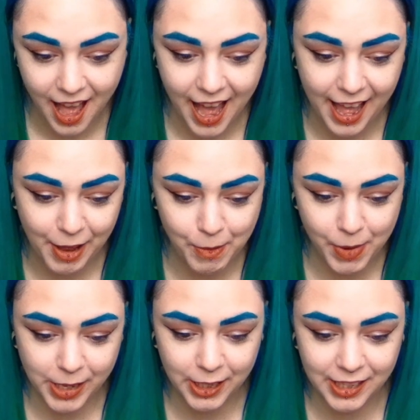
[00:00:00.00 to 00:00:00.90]

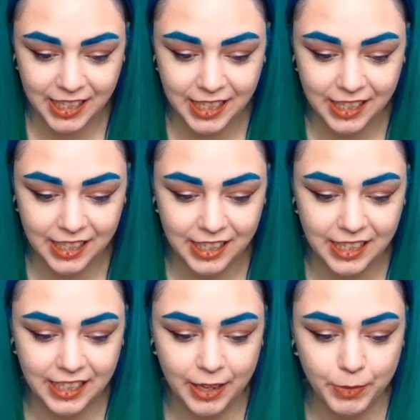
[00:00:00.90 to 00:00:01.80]
So this is a
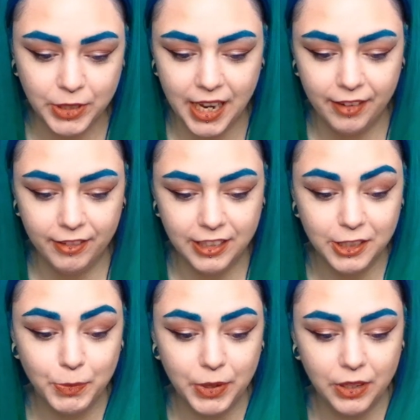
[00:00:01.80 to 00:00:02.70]
Disabled
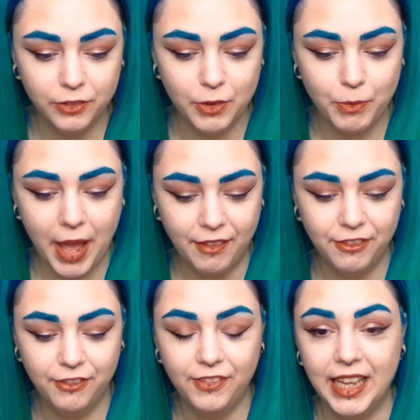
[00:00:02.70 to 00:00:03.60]
Tyrant's Beloved Pet
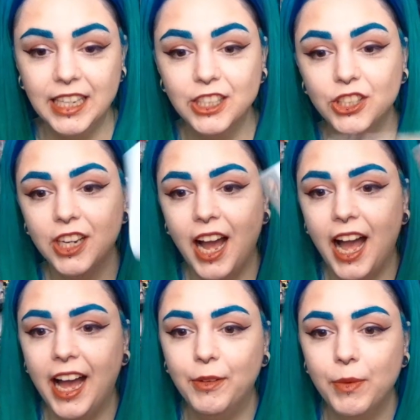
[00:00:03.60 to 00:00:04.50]
Fish.
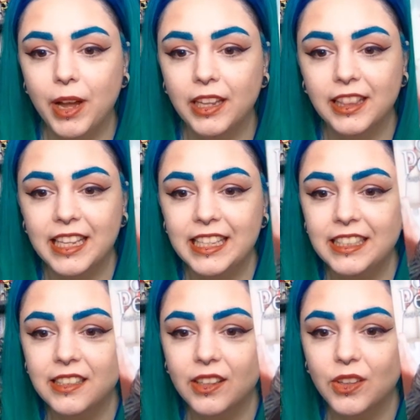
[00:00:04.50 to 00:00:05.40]

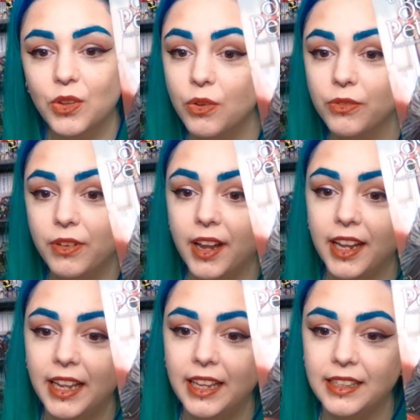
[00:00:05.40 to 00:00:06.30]
This cover
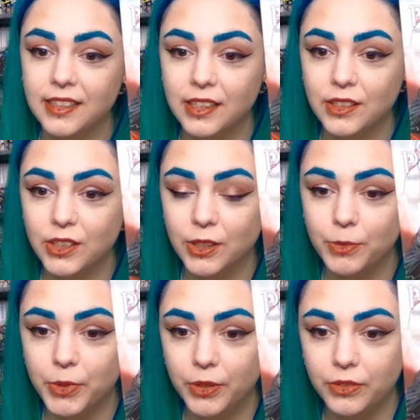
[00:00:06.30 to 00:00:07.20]
is so
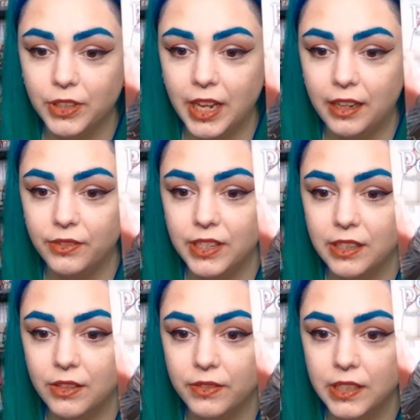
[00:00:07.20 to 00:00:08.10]
beautiful. I love this
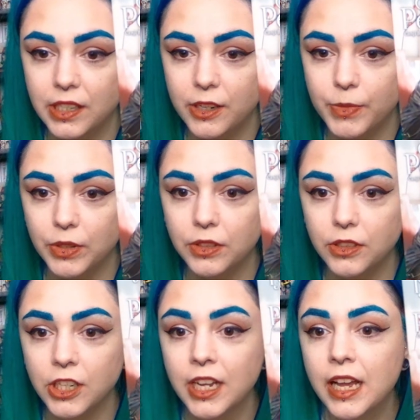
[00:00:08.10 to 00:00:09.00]
cover so
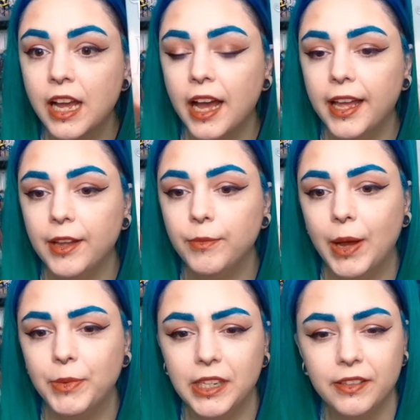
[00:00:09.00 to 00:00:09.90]
much. I
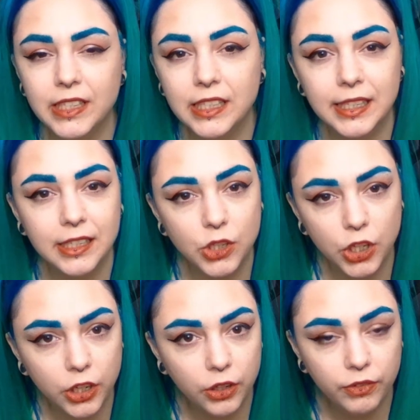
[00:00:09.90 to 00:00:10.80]
believe this is a
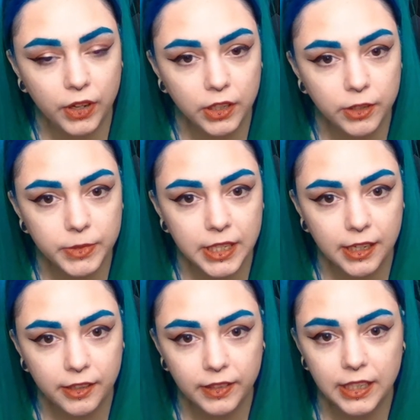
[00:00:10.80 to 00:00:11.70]
2-volume
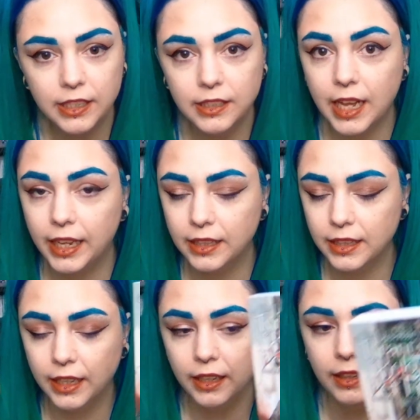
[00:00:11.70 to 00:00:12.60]
series, I
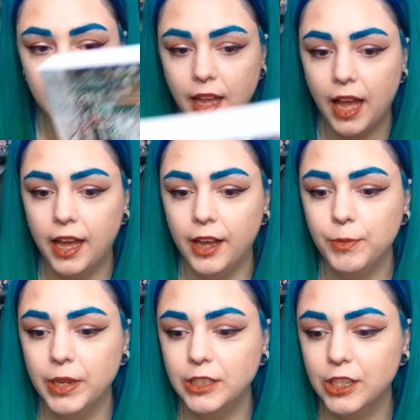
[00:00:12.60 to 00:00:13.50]
think.
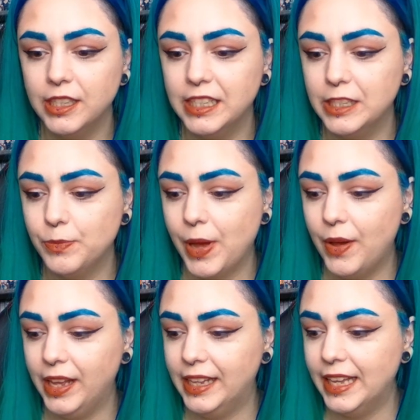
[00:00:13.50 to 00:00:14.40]
So this is
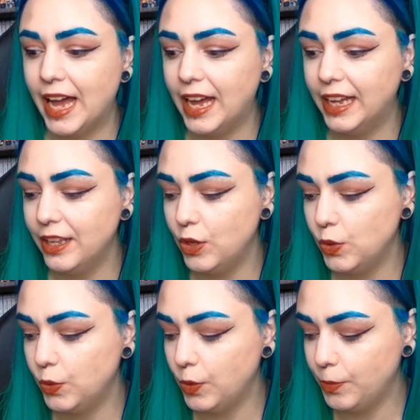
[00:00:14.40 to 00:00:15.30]
about a guy
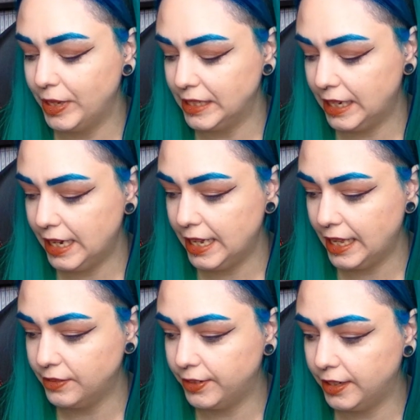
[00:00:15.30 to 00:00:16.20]
who basically
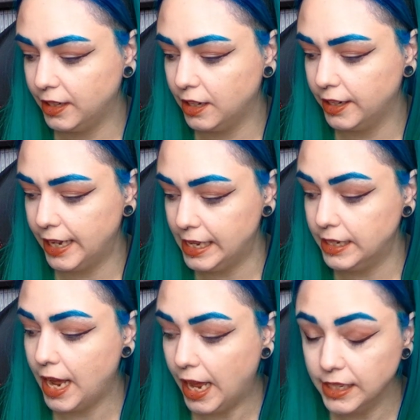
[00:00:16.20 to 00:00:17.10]
gets
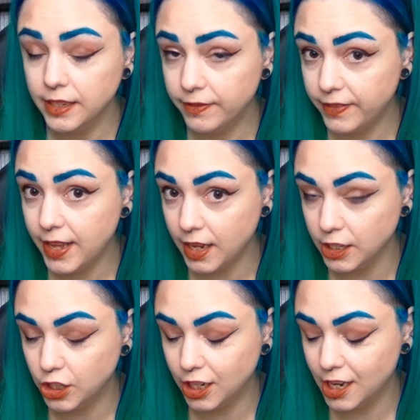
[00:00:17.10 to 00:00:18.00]
reincarnated as a fish.